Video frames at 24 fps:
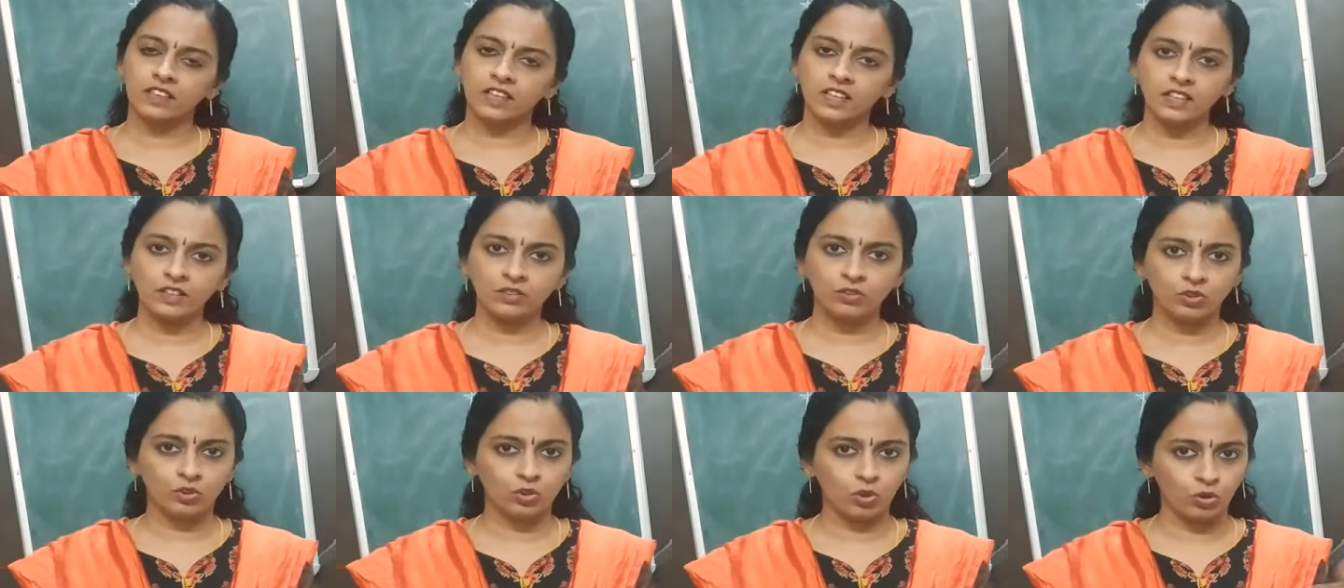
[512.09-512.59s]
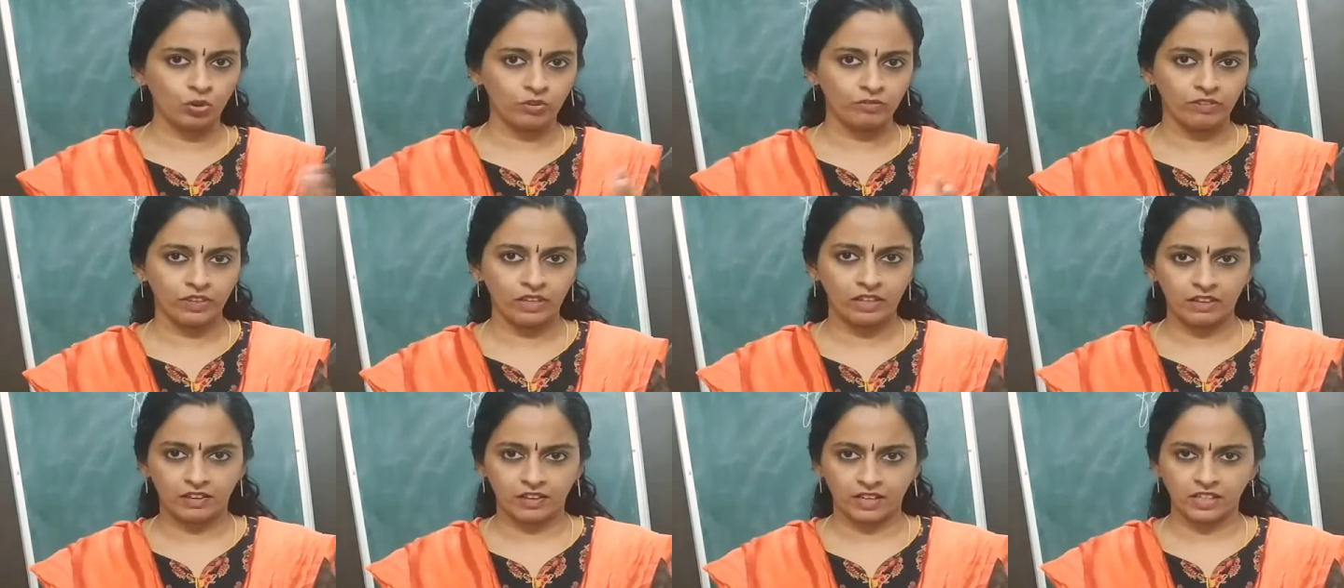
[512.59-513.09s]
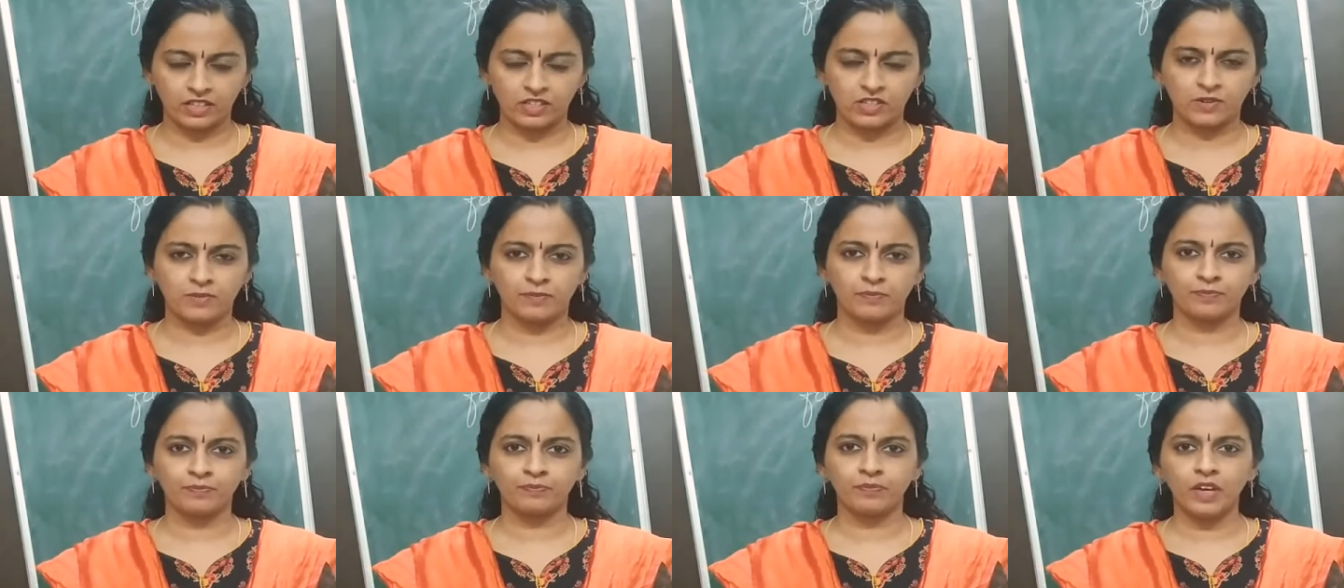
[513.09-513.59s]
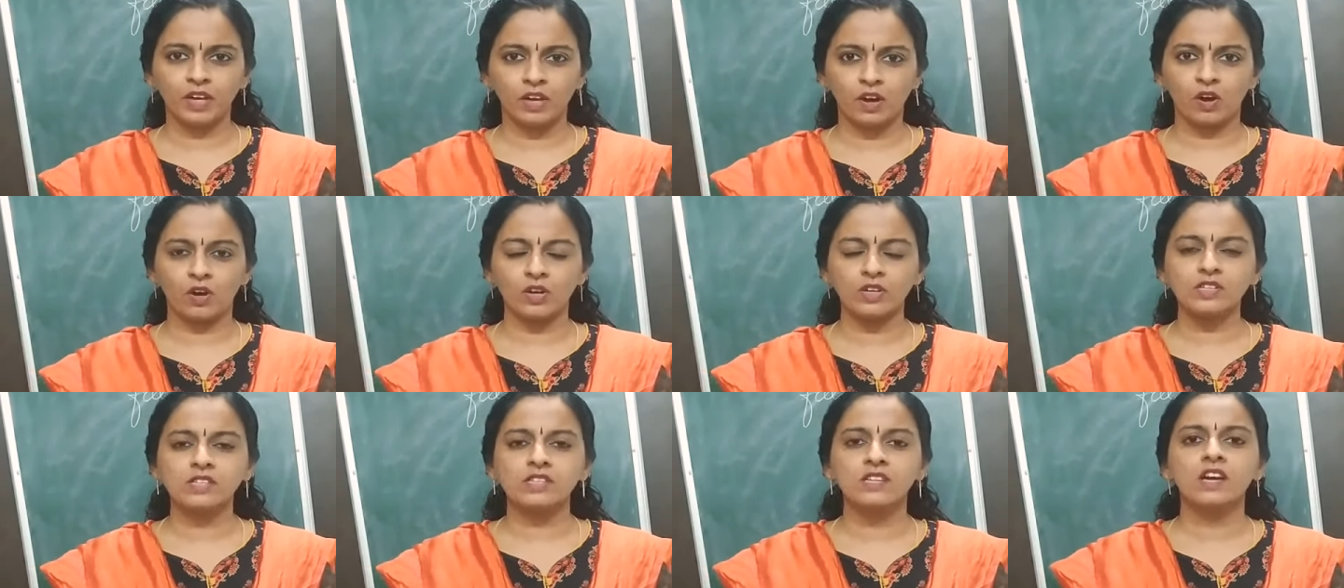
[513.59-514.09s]
A stone will reach,
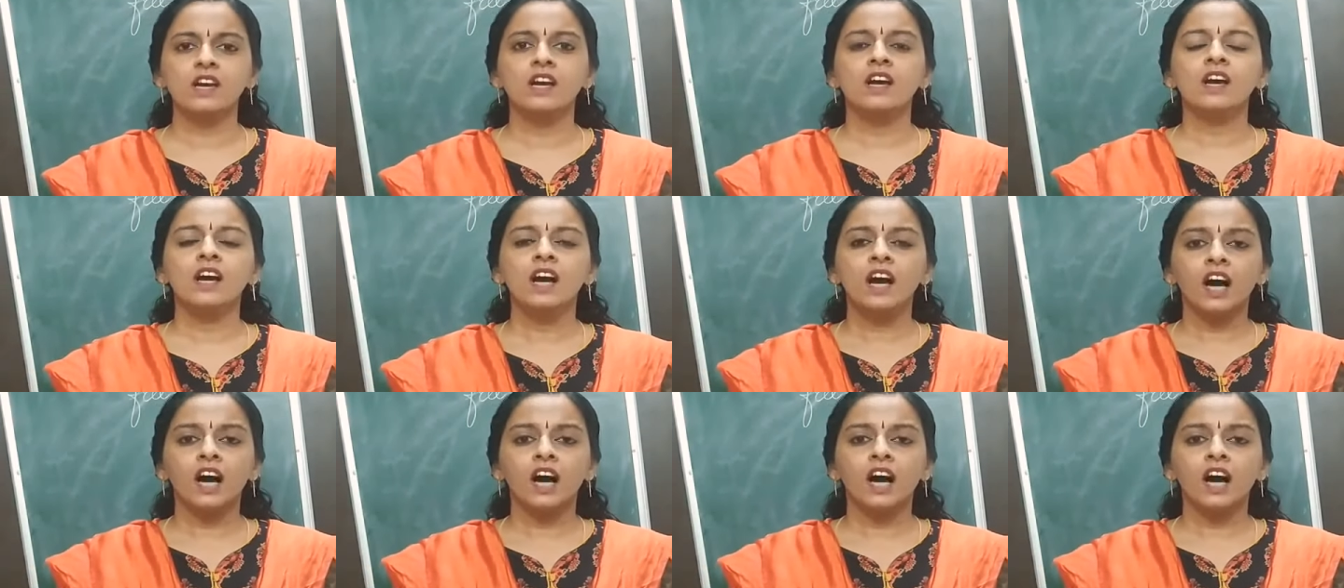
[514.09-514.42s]
because